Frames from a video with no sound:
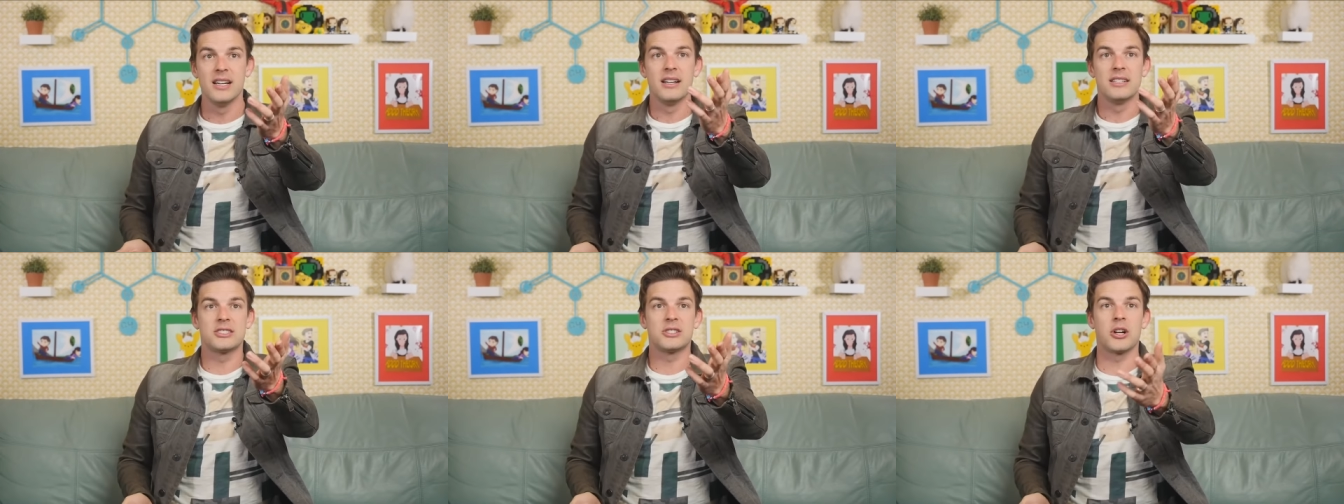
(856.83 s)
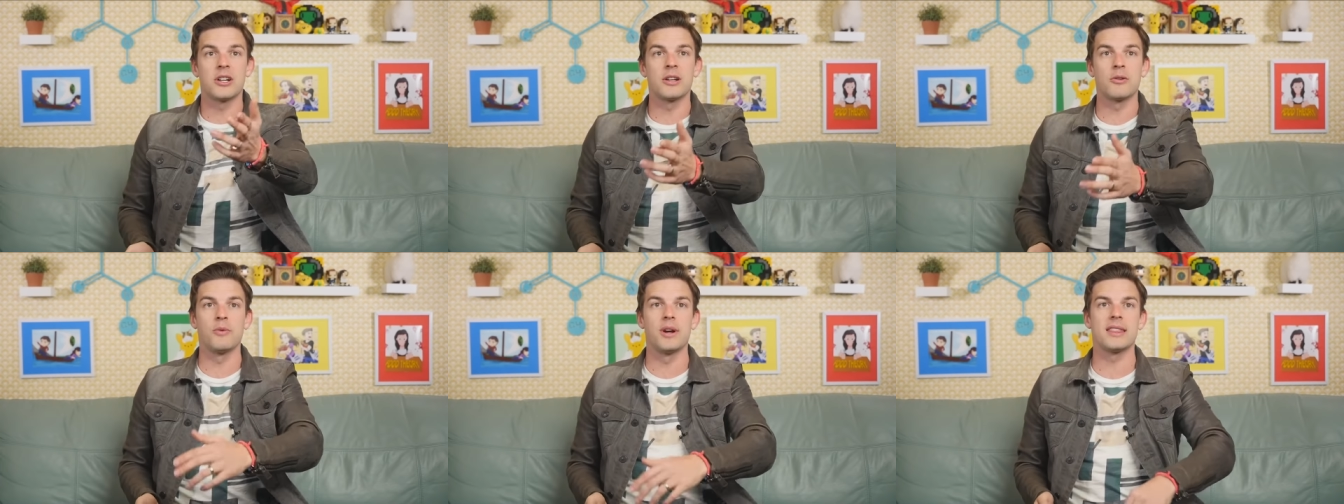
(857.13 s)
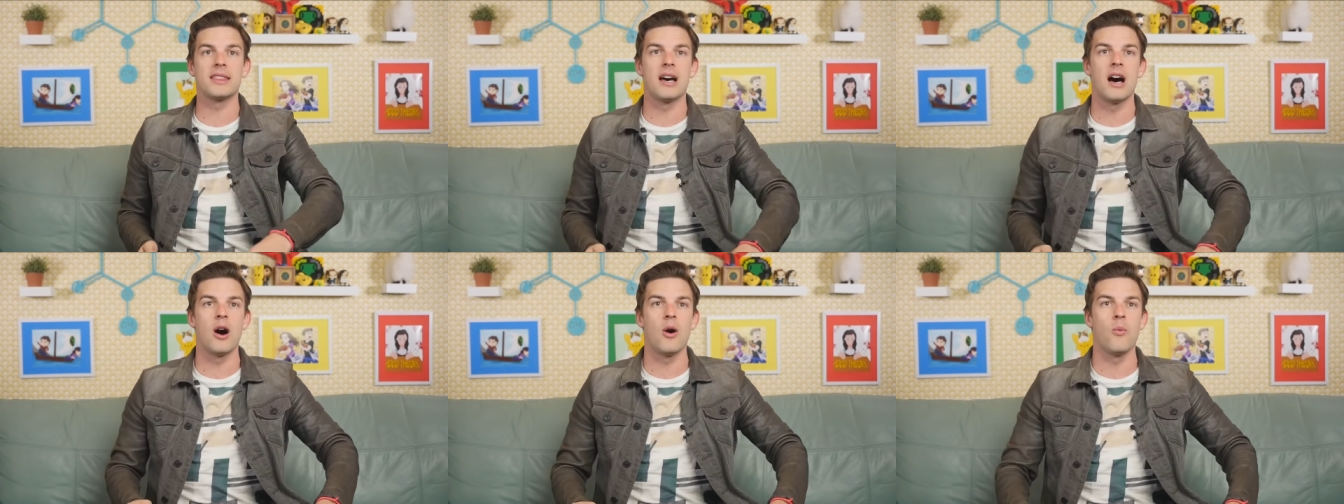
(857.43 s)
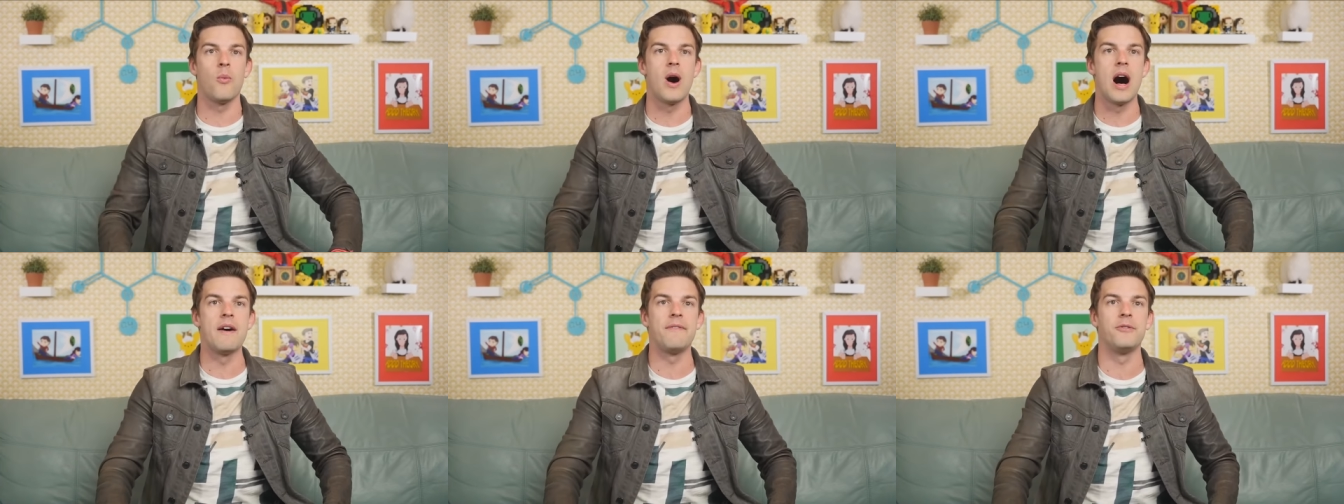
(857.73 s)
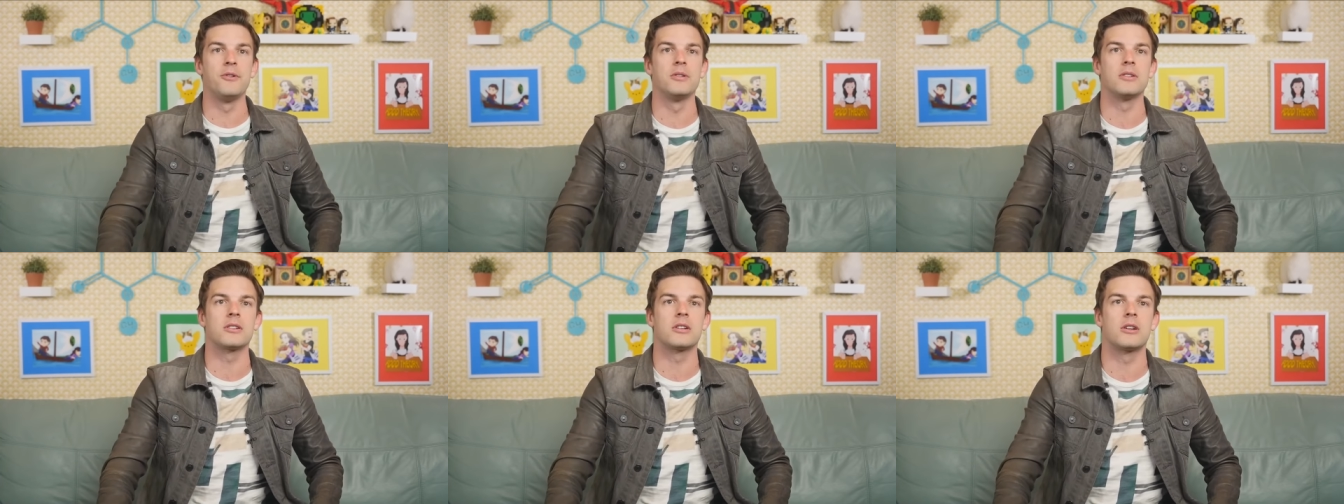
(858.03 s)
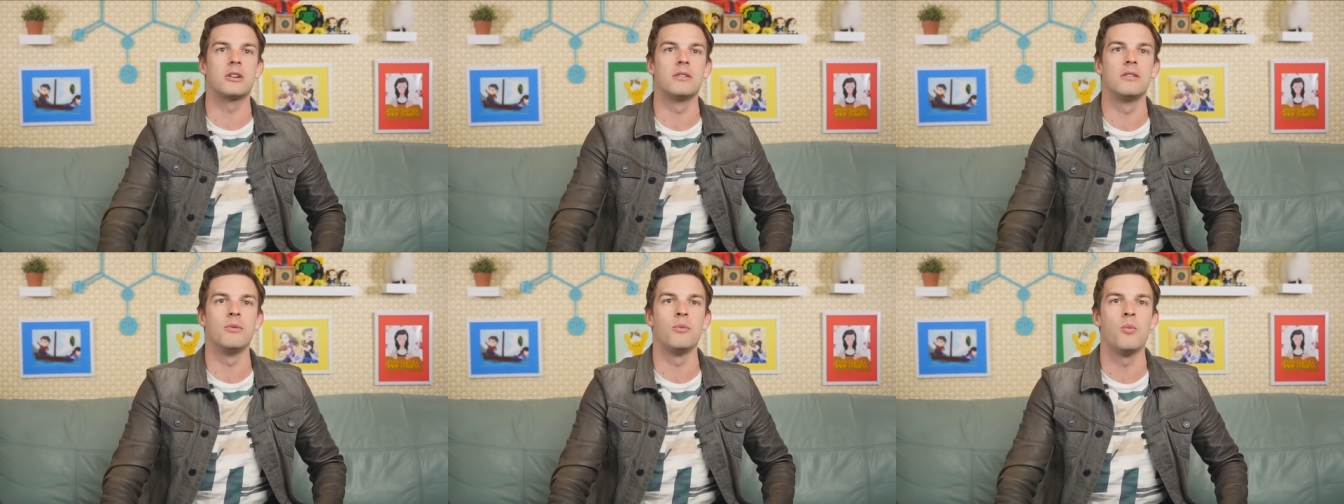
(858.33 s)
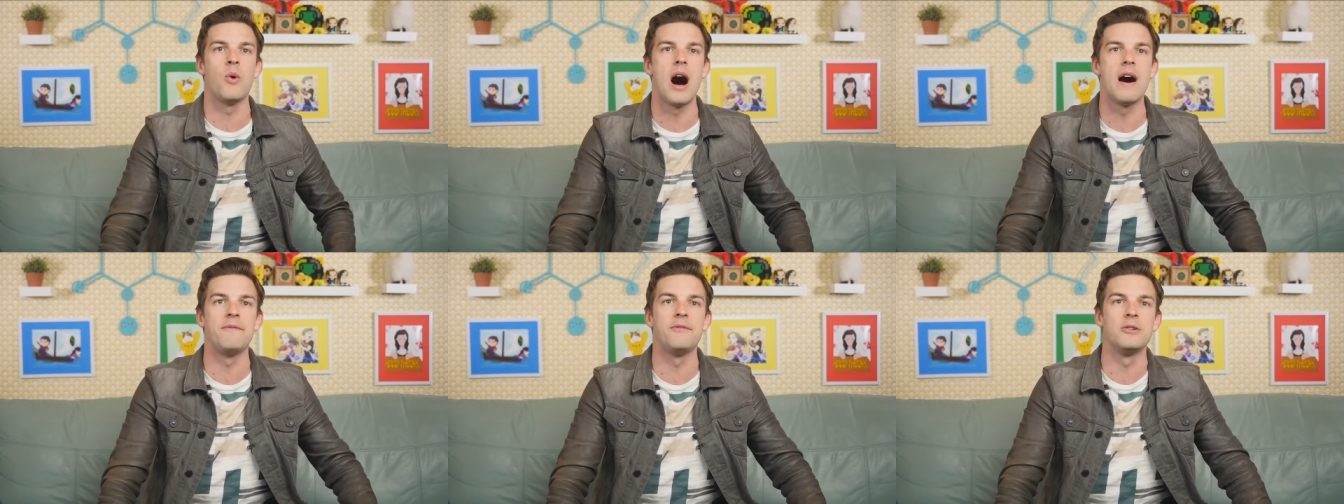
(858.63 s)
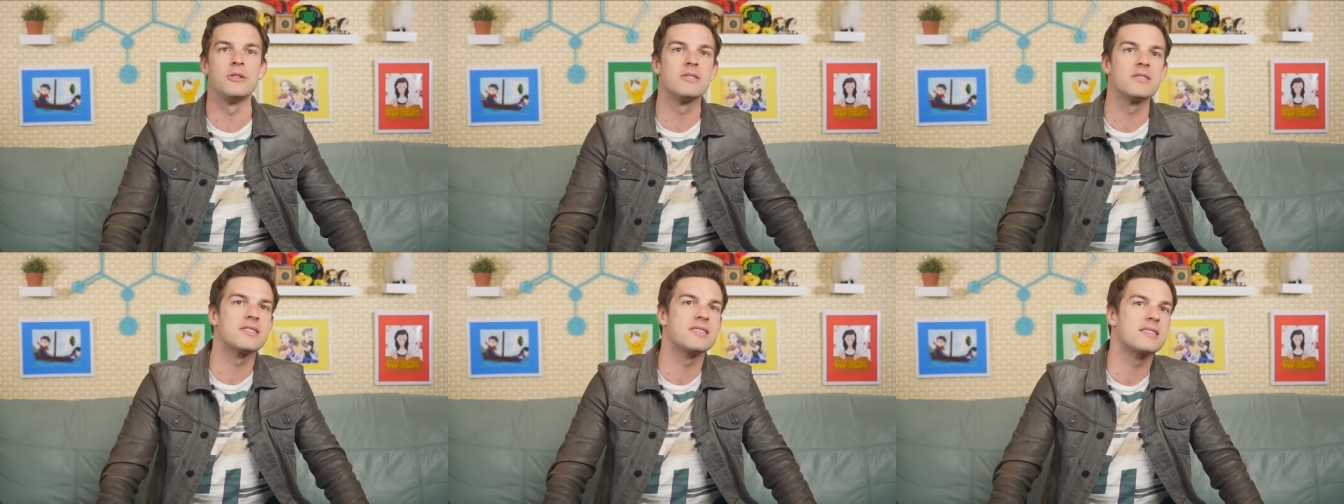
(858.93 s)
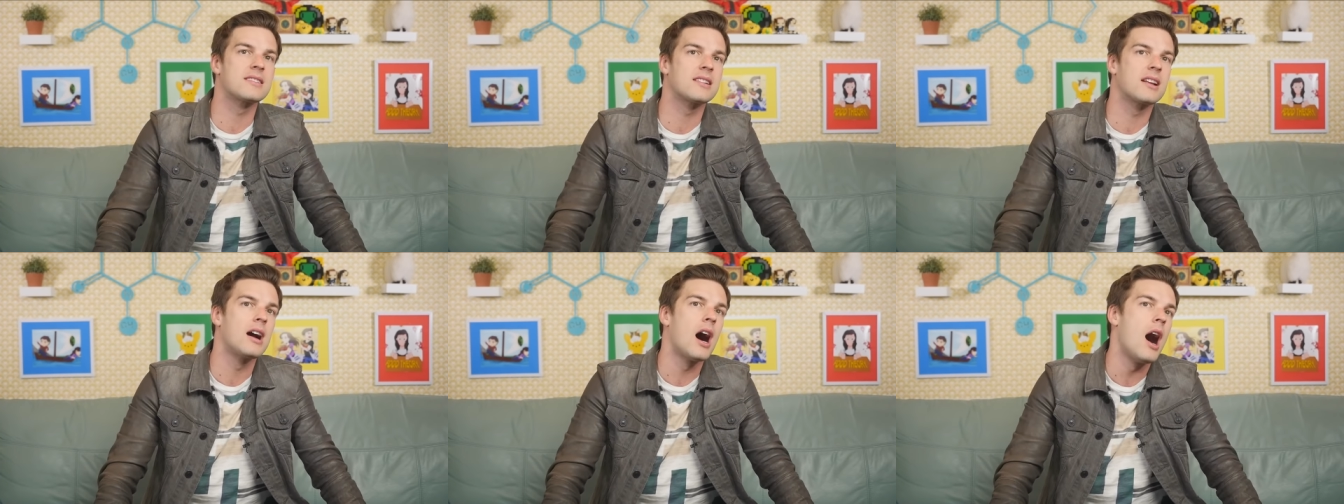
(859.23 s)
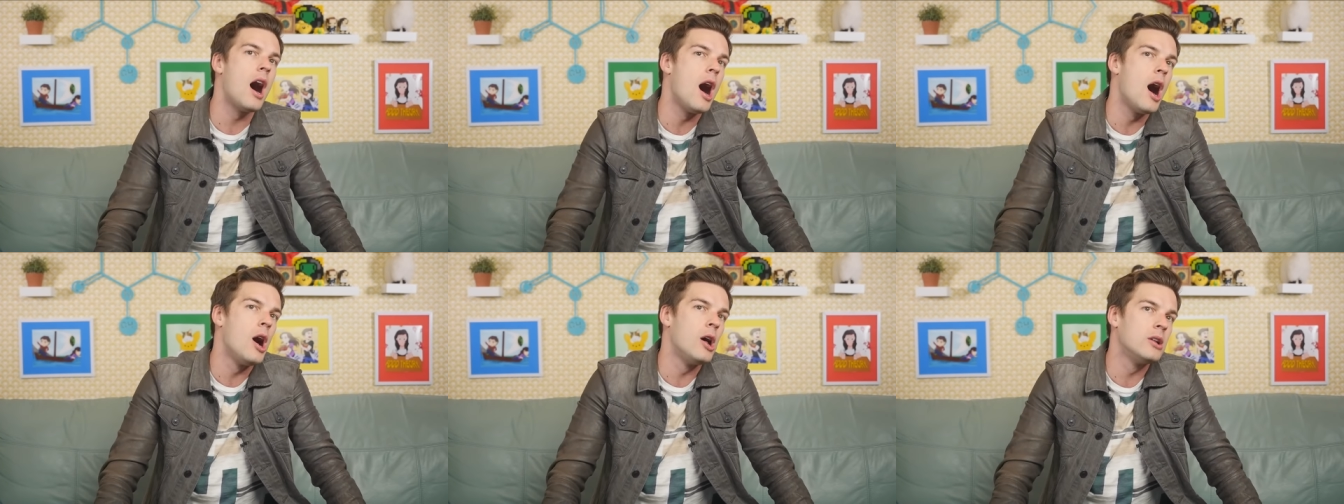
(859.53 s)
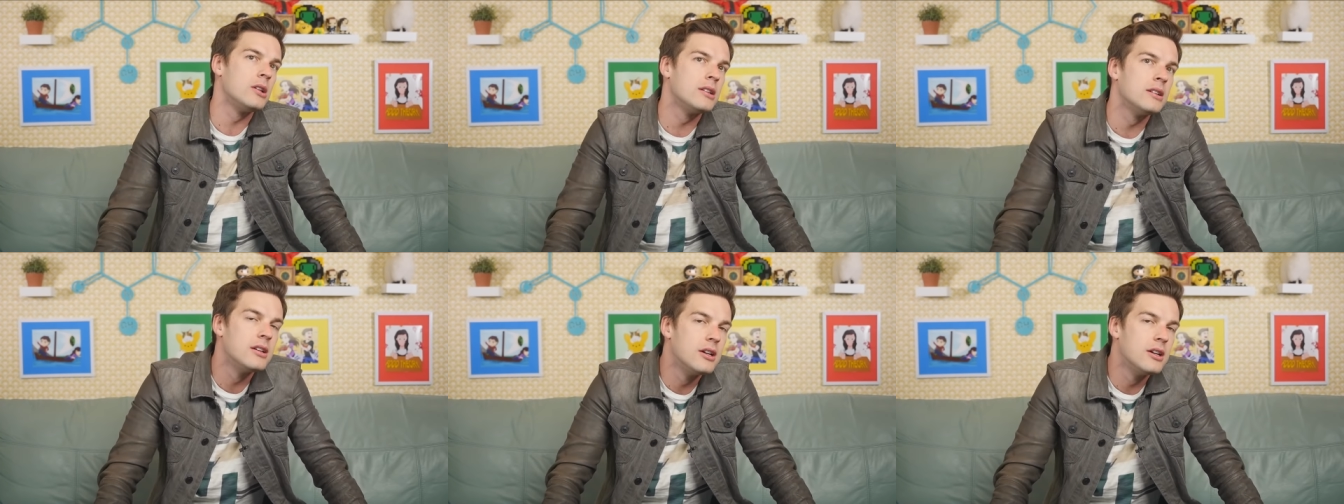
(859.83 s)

starting with uh, Waffle Waffles Call.